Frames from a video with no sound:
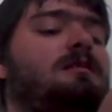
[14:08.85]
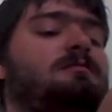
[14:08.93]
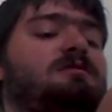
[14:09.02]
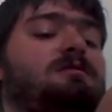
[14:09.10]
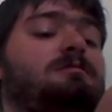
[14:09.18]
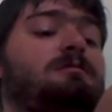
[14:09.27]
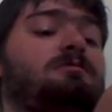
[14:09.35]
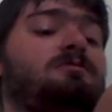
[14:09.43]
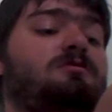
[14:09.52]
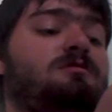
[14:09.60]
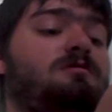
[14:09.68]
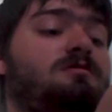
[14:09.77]
Applejack
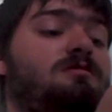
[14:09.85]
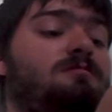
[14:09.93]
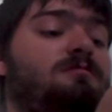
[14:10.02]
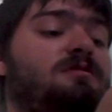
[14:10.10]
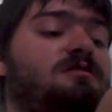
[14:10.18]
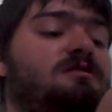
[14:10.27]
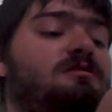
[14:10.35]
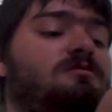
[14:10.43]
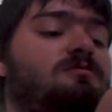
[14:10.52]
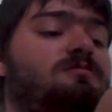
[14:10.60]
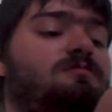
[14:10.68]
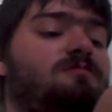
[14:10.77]
murmured. But
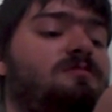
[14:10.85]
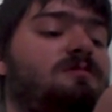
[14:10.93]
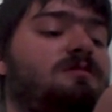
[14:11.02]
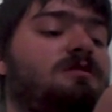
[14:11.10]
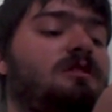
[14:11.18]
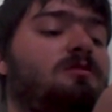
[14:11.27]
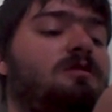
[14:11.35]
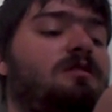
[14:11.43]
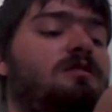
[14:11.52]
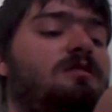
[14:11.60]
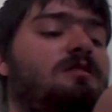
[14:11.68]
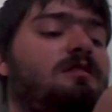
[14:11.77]
still, I
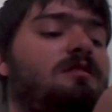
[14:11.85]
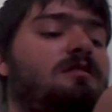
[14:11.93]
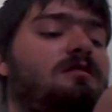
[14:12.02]
really not.